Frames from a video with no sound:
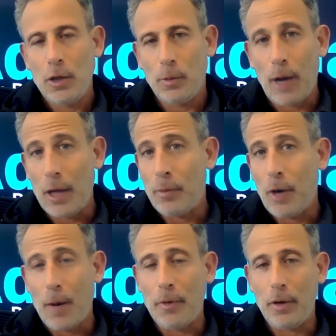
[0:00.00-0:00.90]
You'll buy the
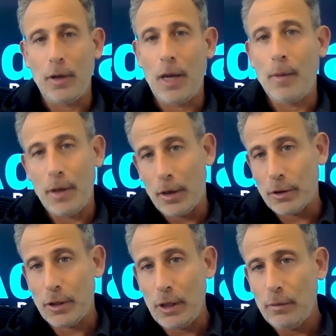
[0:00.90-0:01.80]
property in the name of the
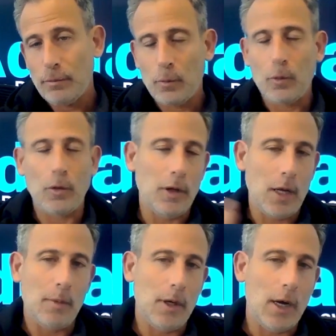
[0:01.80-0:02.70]
LLC or the
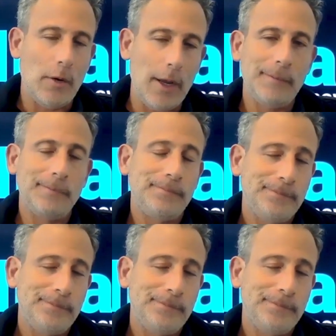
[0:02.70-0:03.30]
name of the IRA.